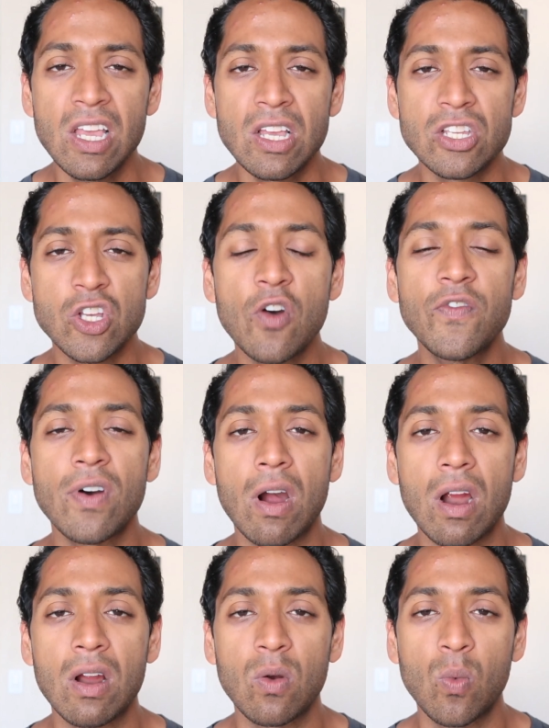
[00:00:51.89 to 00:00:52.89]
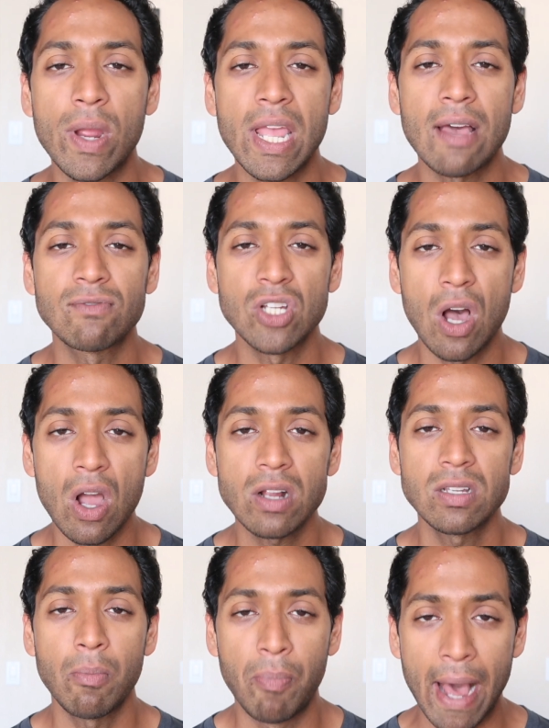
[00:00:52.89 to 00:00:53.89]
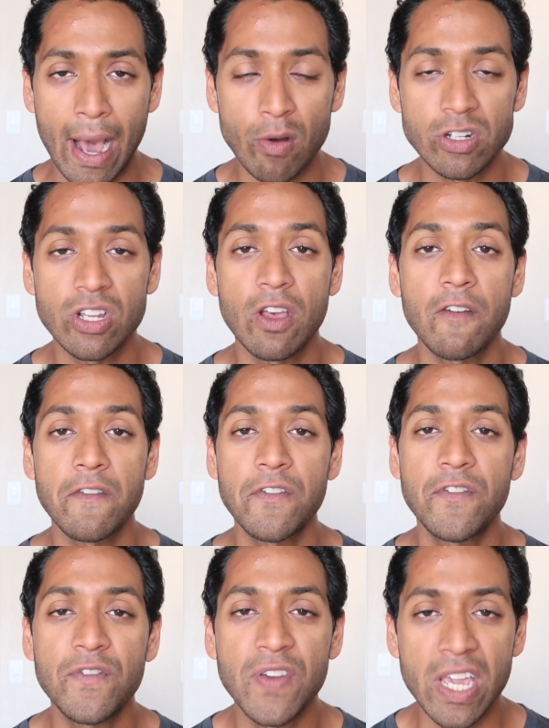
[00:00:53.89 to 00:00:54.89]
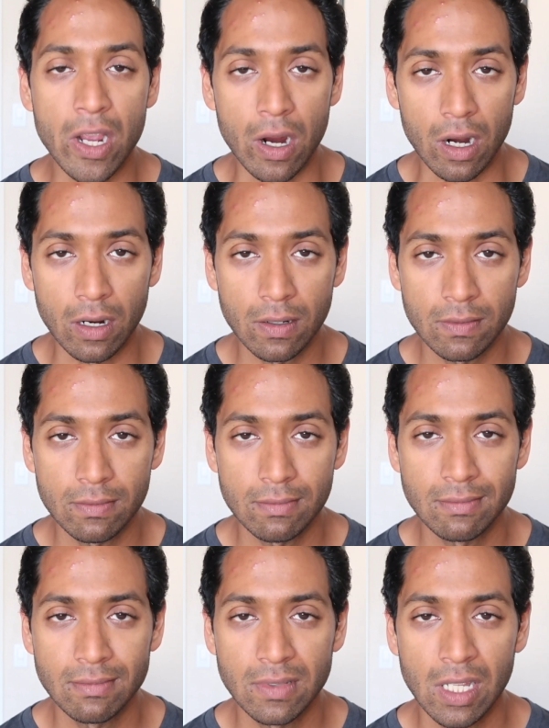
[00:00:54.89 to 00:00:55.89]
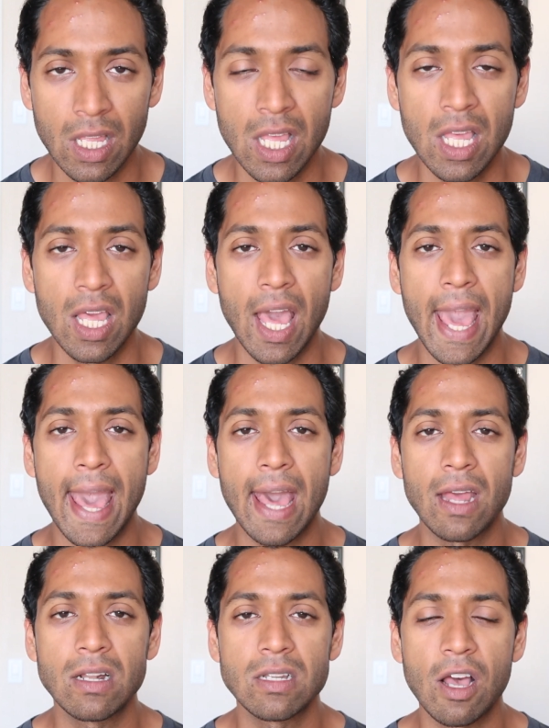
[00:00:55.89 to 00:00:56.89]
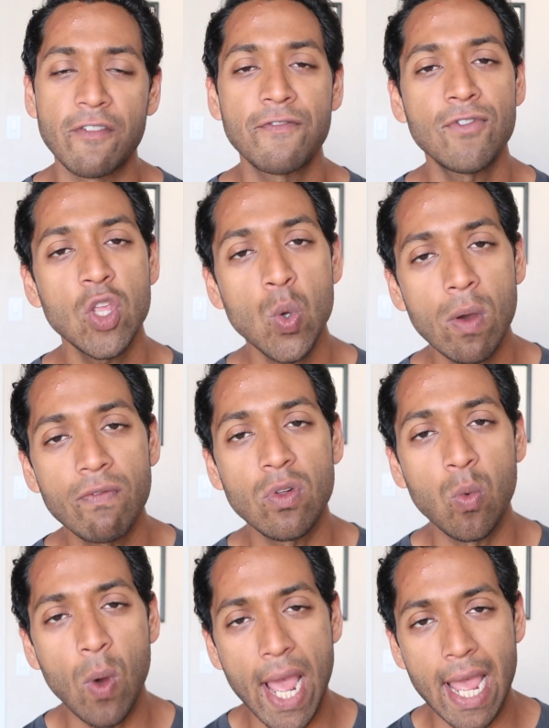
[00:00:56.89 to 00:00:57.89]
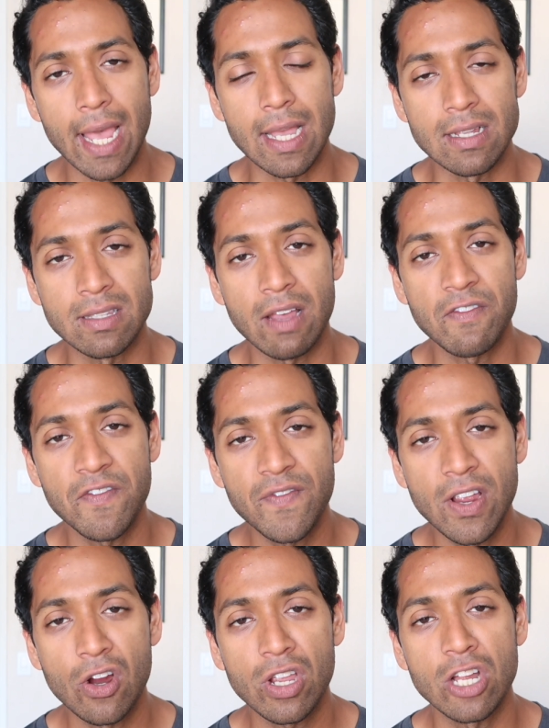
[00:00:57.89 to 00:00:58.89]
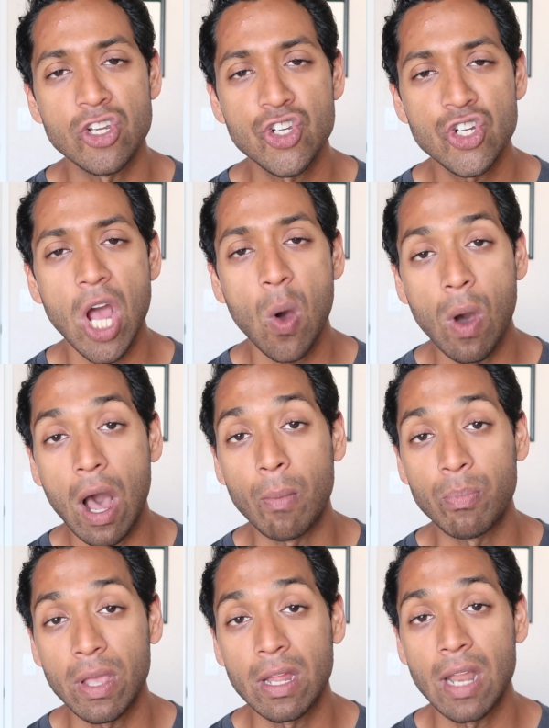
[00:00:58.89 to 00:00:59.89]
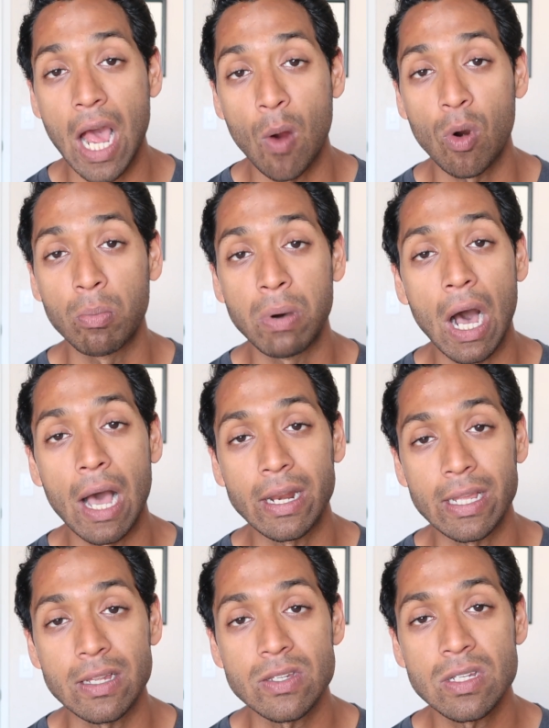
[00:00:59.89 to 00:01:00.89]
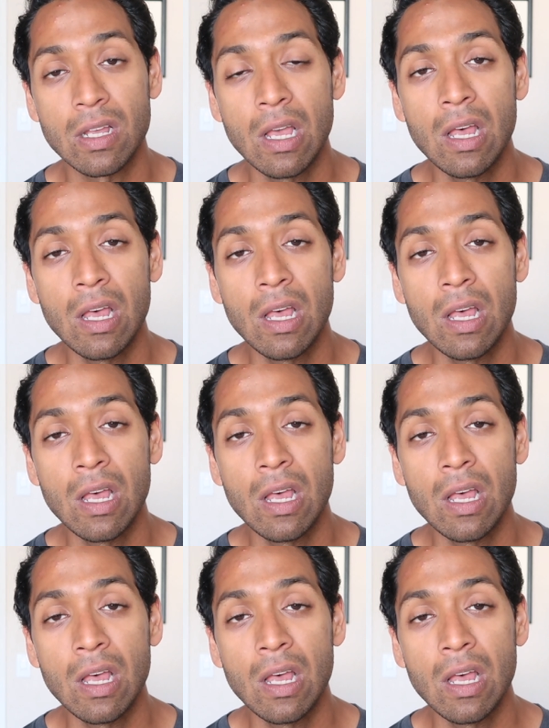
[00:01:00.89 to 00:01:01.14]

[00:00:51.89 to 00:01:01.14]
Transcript: So far, we have talked about fear and a few of the ways that fear can show up in our bodies.